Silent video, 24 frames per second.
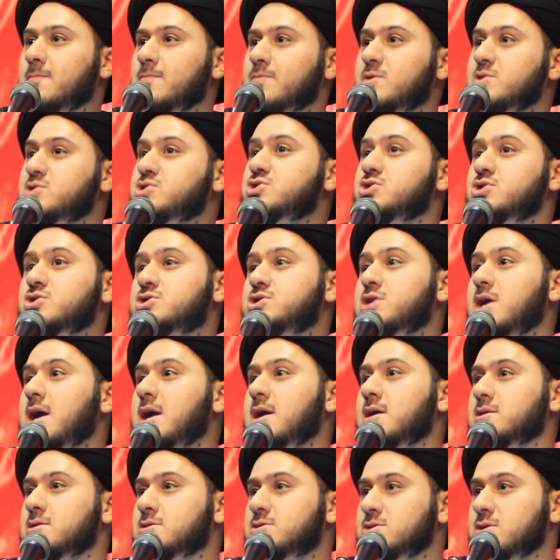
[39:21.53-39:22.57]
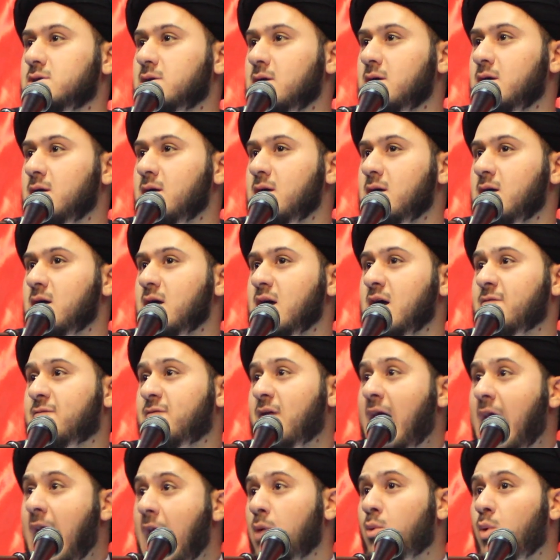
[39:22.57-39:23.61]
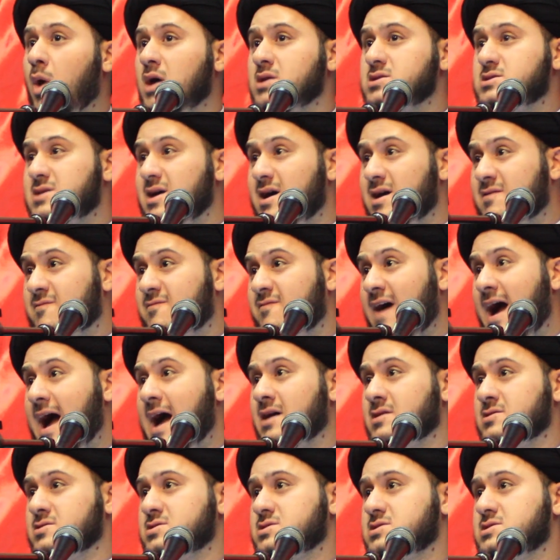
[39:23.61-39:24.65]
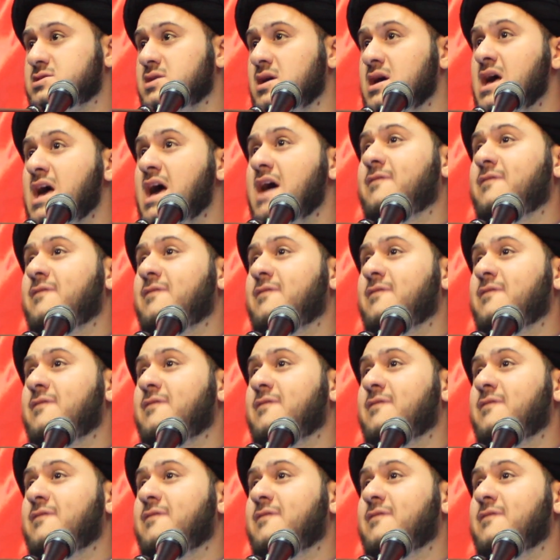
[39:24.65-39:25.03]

This should change. If I want to advance,